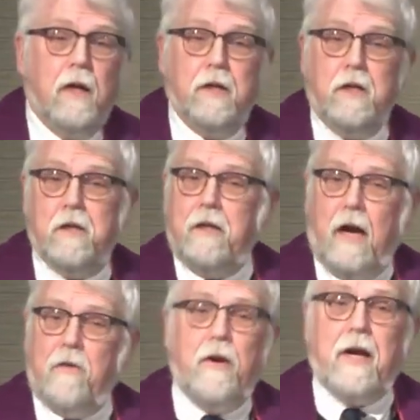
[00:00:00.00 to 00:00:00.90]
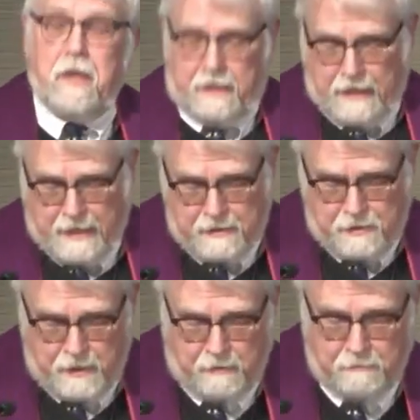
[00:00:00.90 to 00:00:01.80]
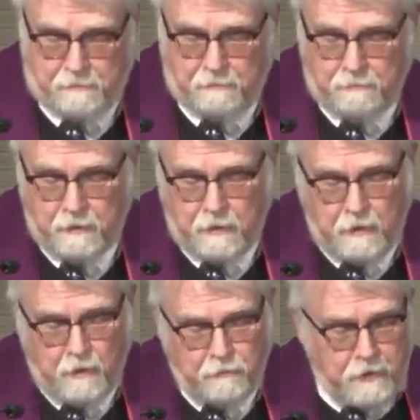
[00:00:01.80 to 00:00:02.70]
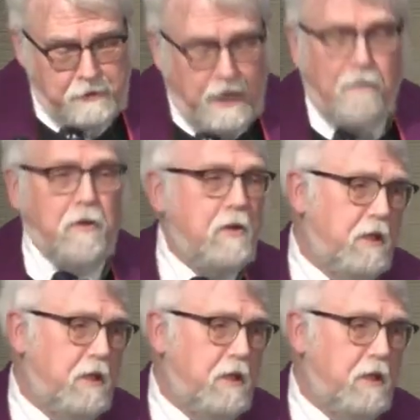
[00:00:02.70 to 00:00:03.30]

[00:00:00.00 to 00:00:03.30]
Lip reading: and he did not recognize him. For the devil